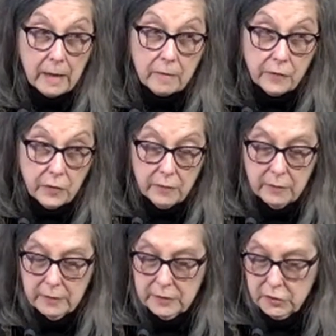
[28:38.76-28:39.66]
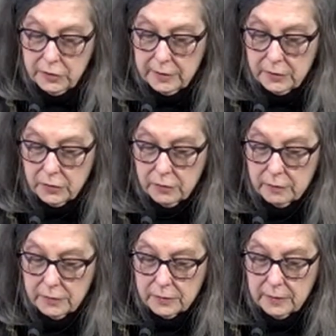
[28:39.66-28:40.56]
Further, she
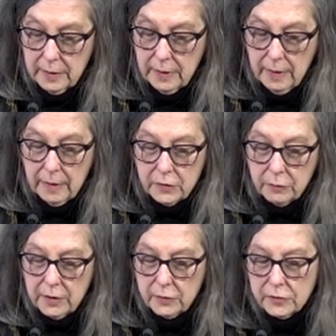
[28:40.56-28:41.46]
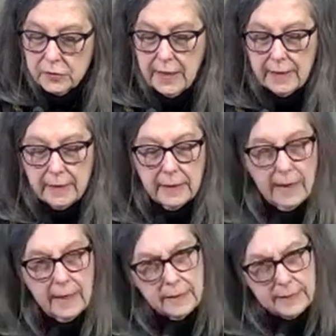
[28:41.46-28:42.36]
asserts, to understand in
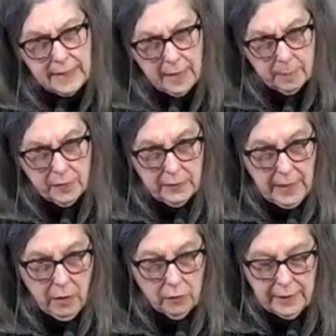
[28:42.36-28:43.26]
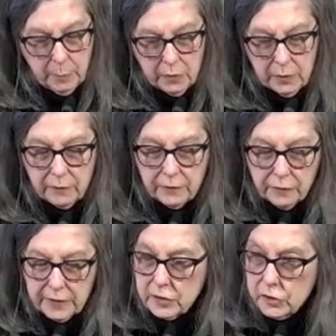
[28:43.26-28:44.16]
any depth our liberal
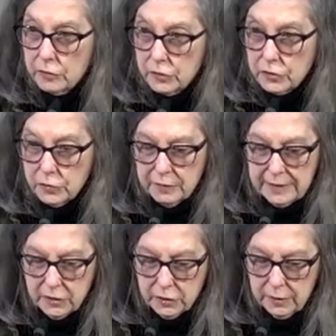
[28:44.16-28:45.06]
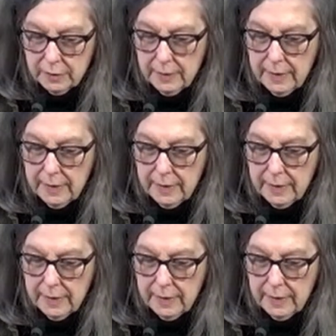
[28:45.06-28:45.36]
free church tradition,